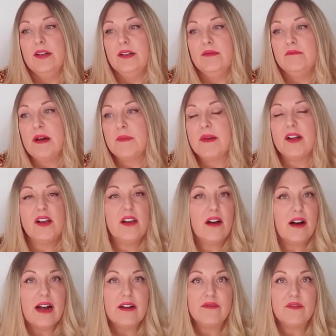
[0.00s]
maybe a
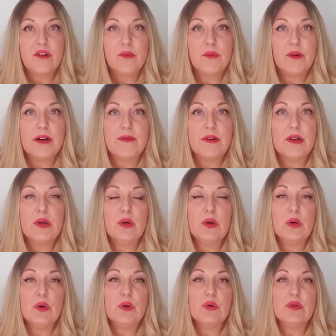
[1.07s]
live or
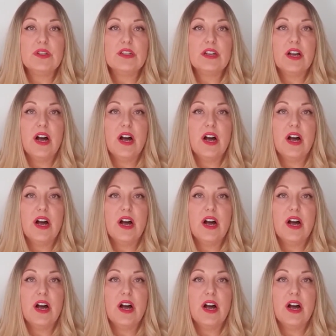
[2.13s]
pre-record